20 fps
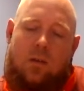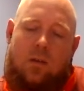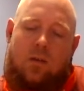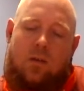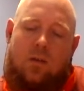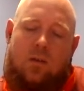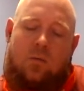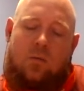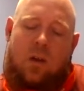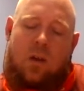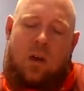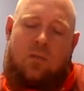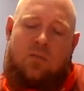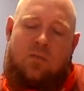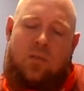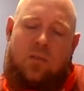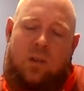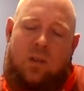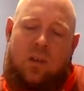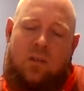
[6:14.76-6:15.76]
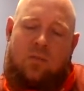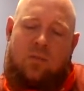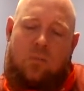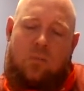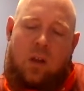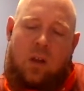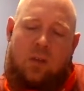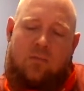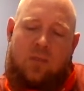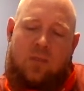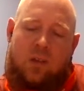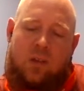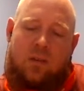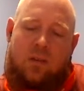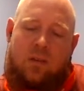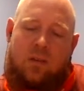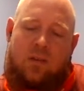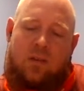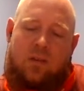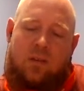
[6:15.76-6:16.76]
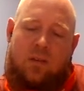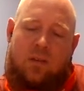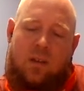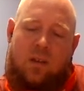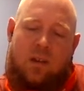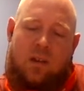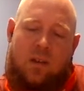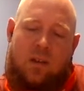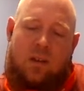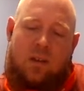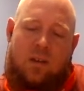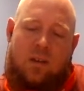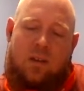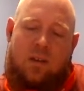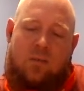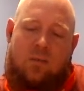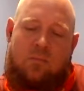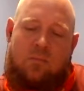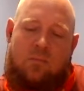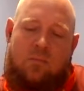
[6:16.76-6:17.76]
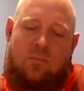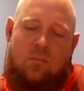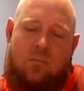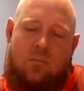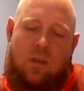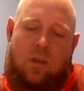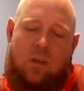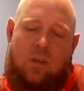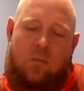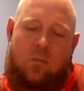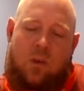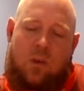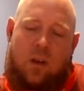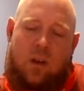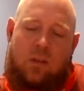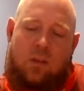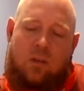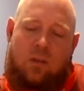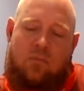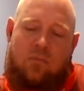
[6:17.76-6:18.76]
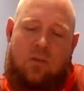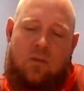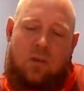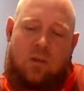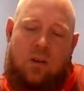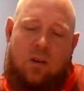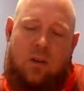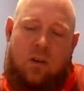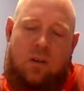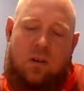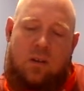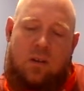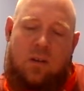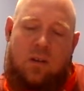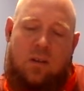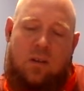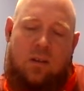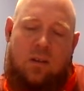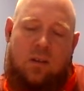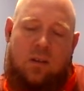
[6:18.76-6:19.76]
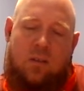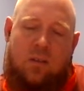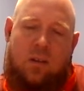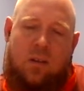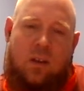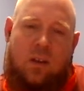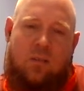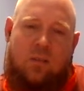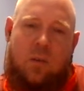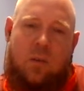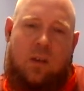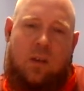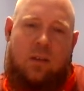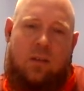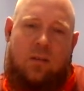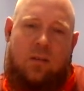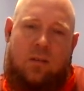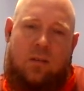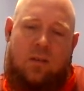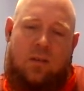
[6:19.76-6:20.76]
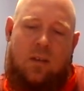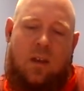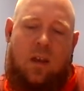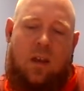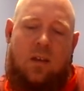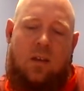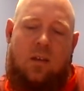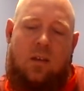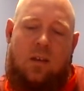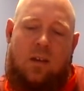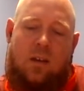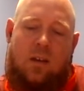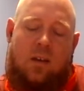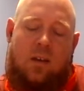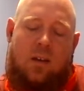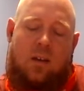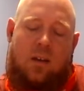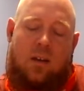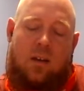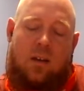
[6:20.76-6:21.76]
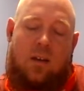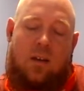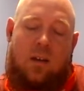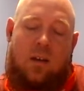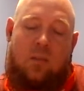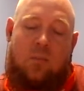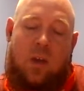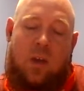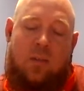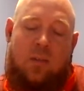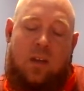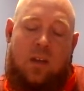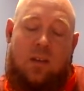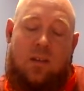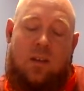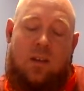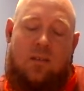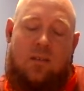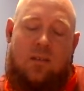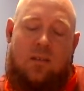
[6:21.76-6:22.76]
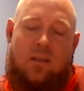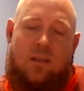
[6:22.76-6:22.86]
do not feel he's relevant in what I look for in X-Men today, and maybe he needs